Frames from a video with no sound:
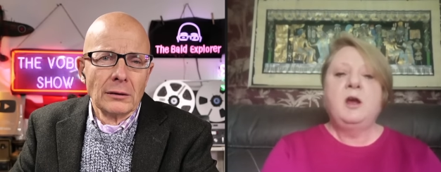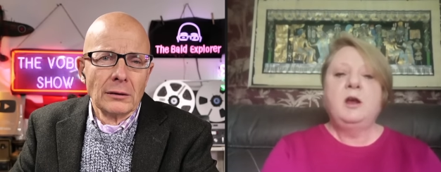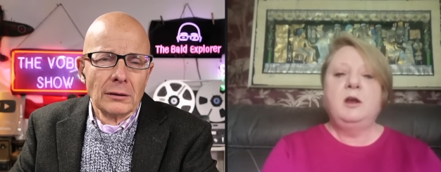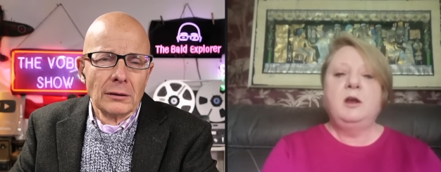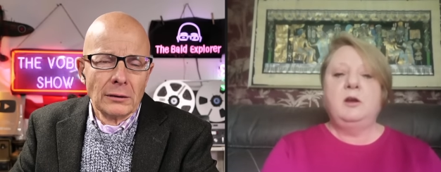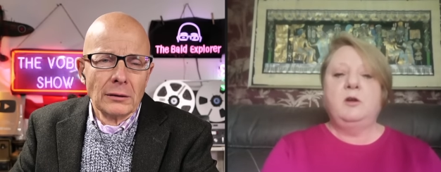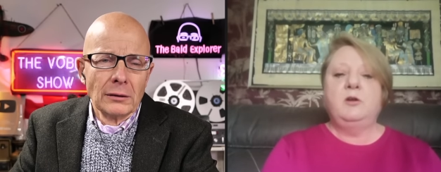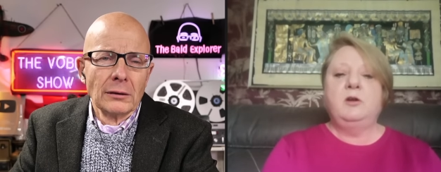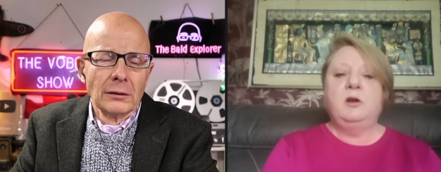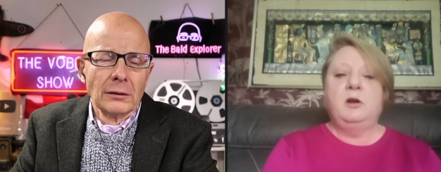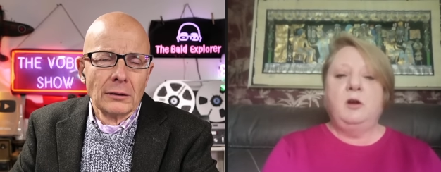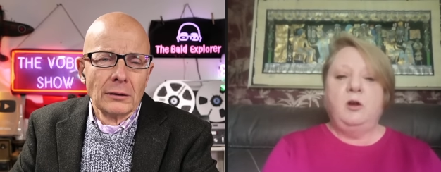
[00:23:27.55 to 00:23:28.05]
Speaker 1: you
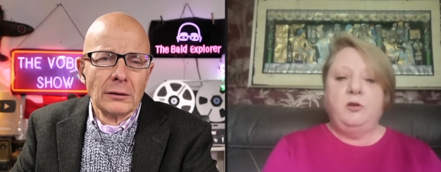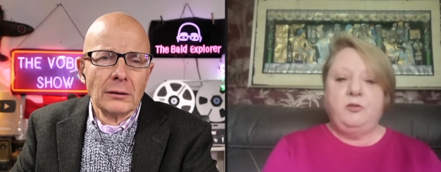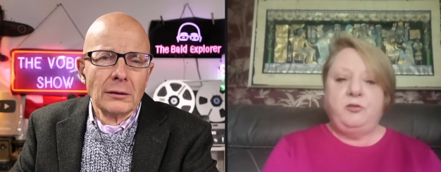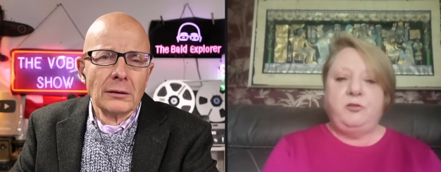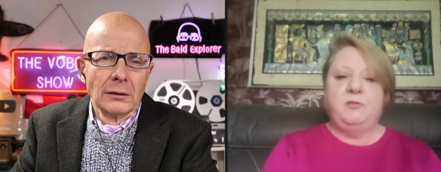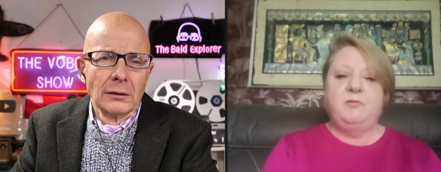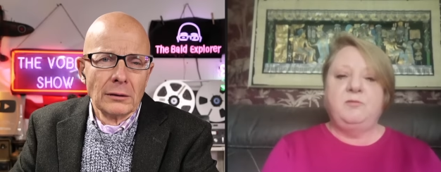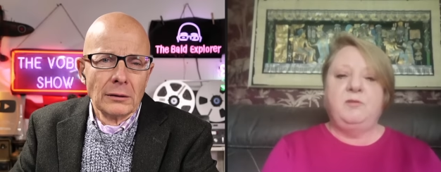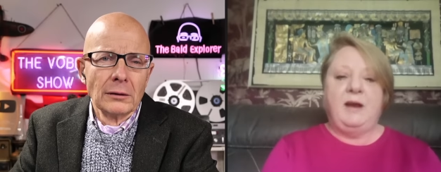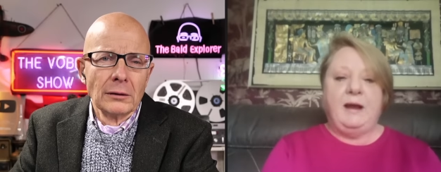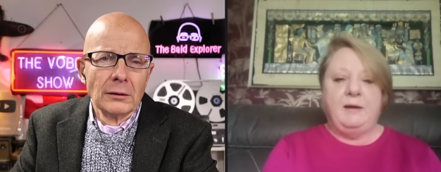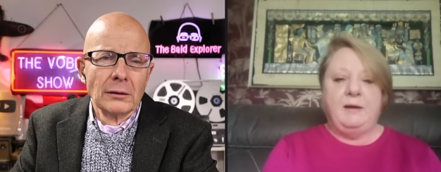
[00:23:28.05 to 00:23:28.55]
know, lots
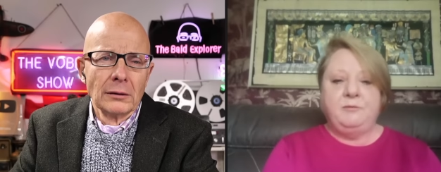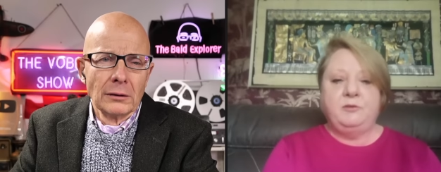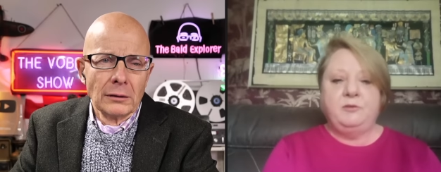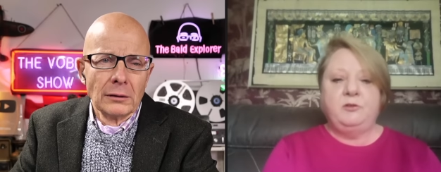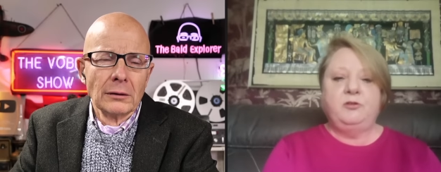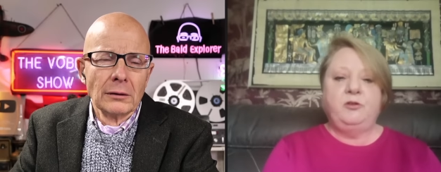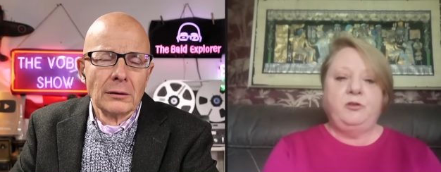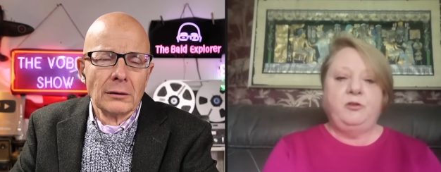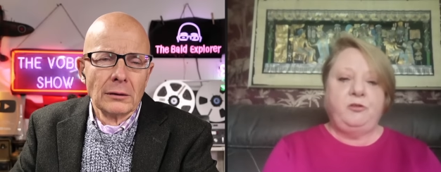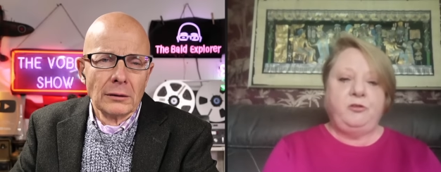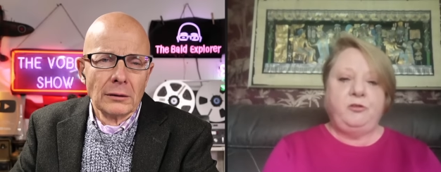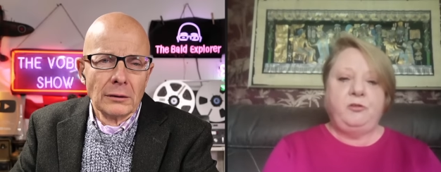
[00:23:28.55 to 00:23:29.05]
of
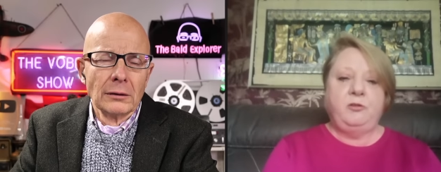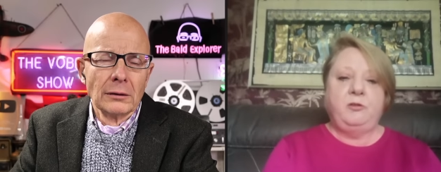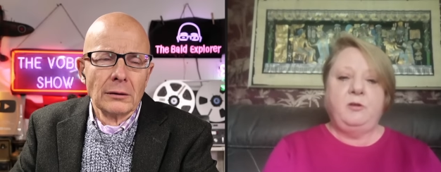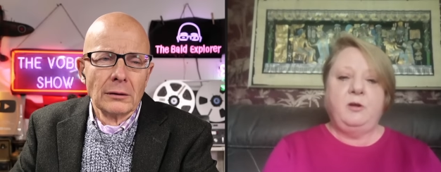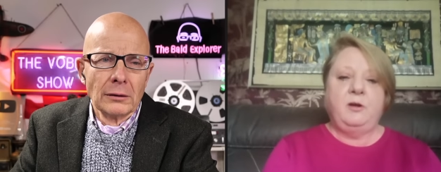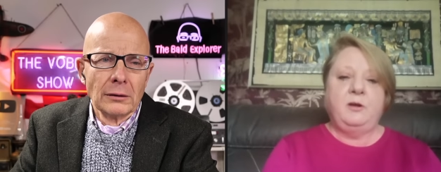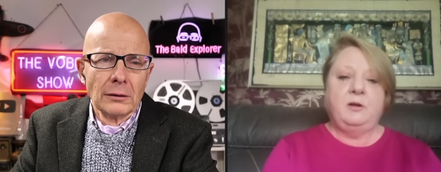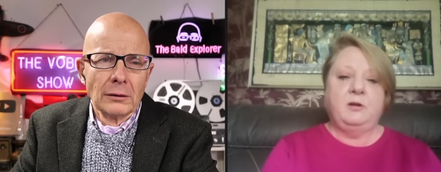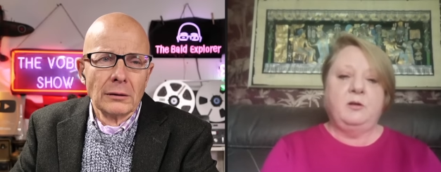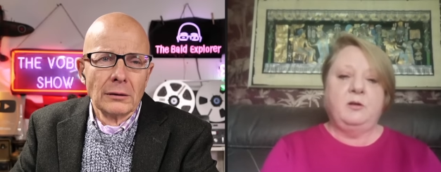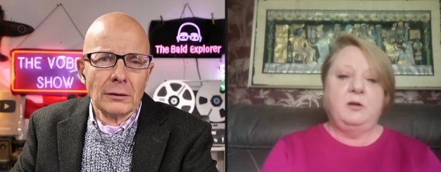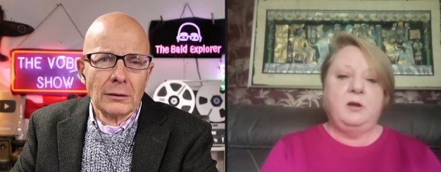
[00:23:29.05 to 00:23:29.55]
lavenders and,
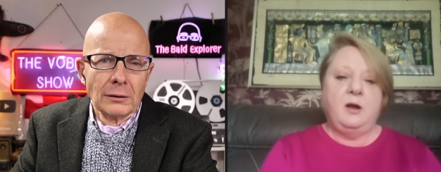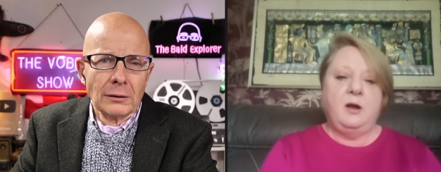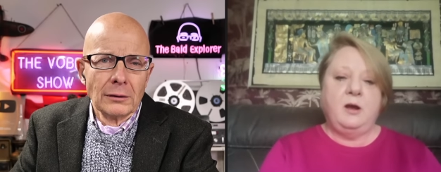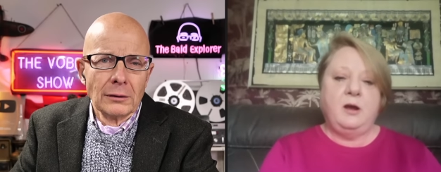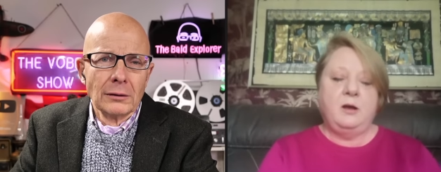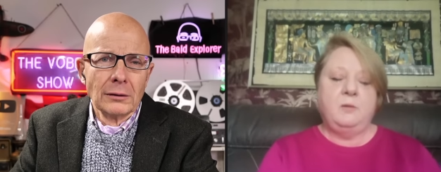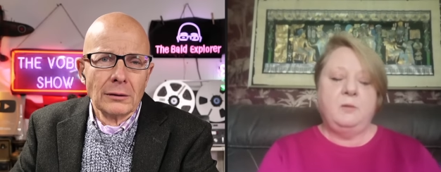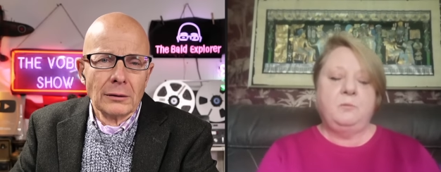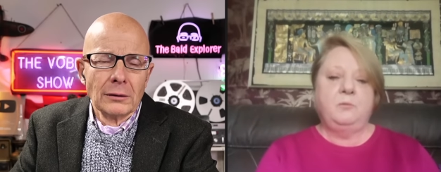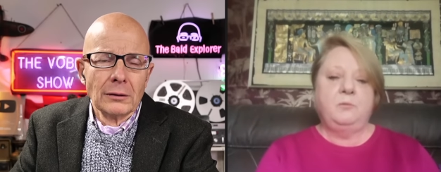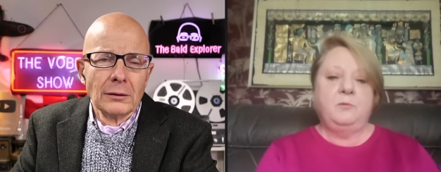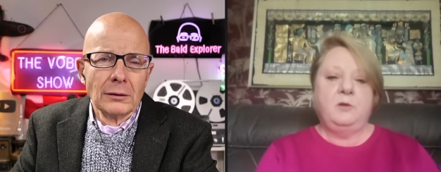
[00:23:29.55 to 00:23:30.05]
and
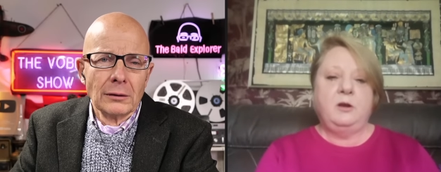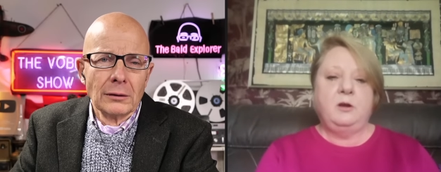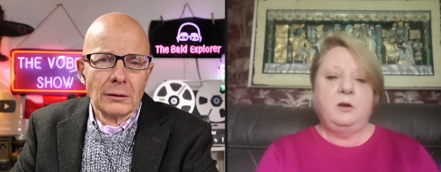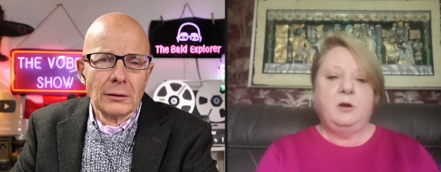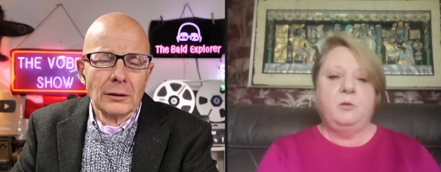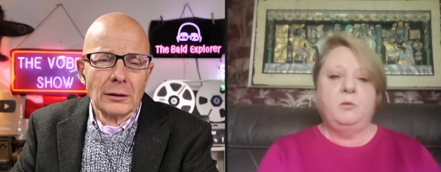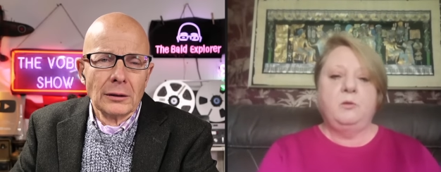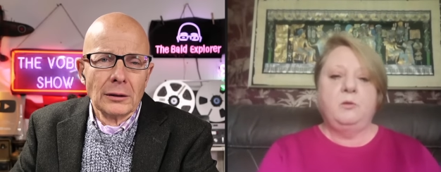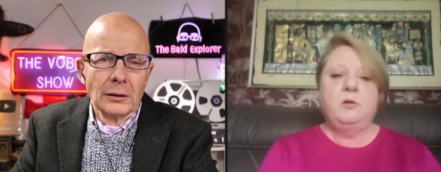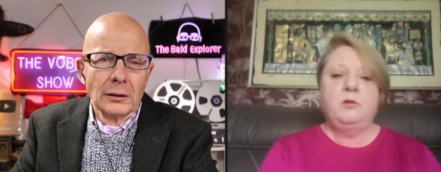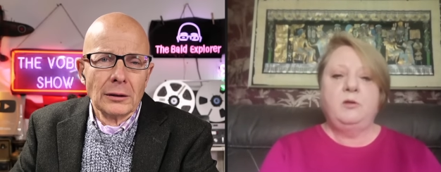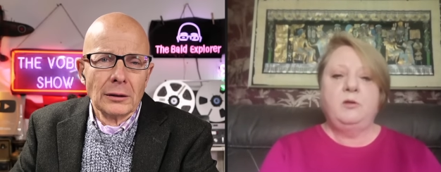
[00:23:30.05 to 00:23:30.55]
um, you
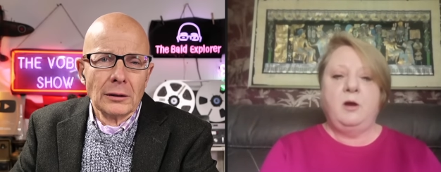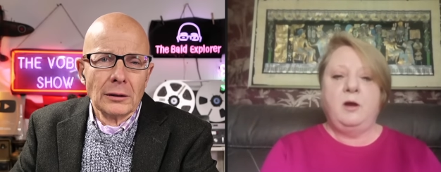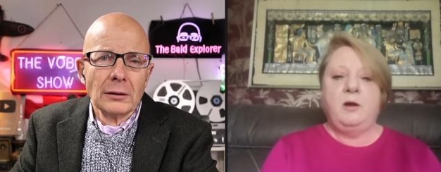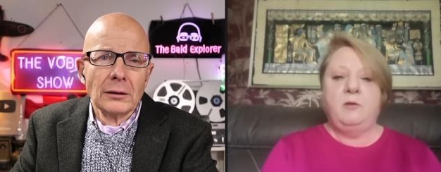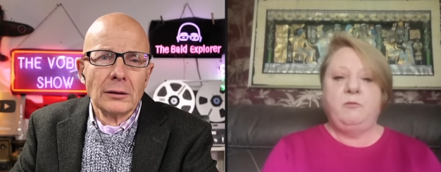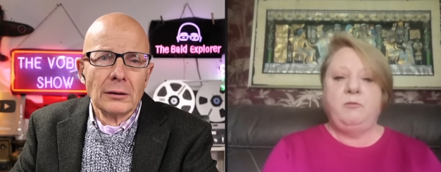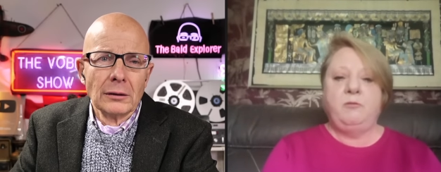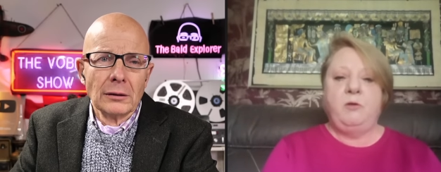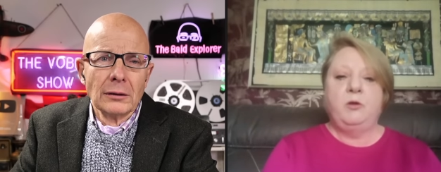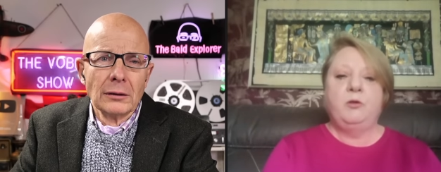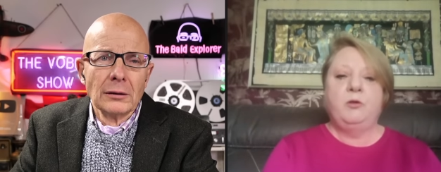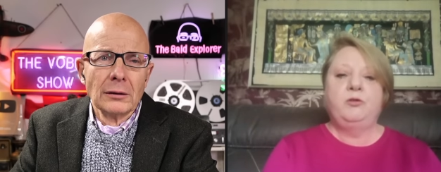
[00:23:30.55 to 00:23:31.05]
know,
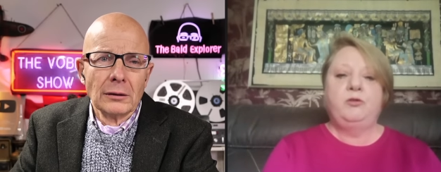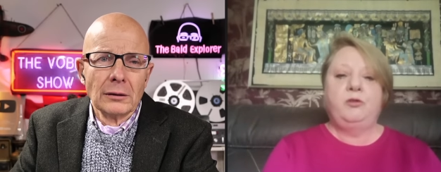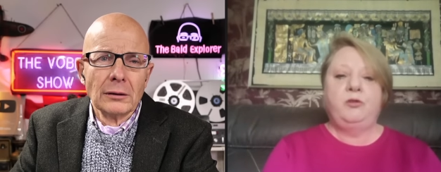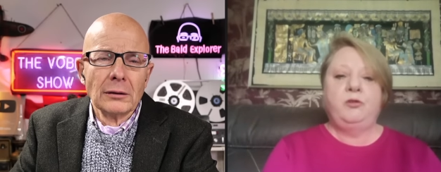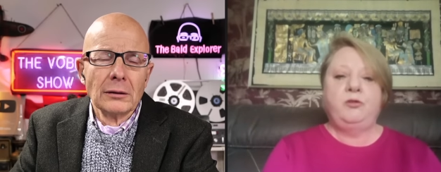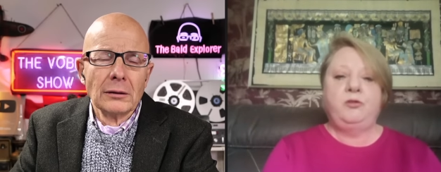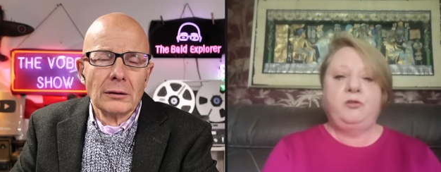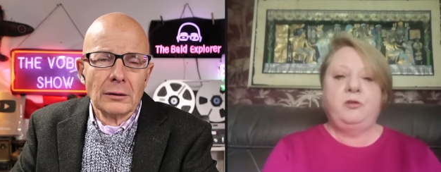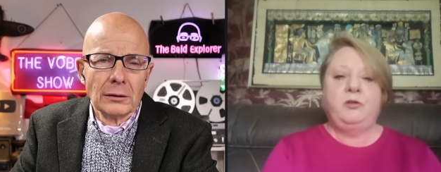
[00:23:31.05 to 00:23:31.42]
uh, roses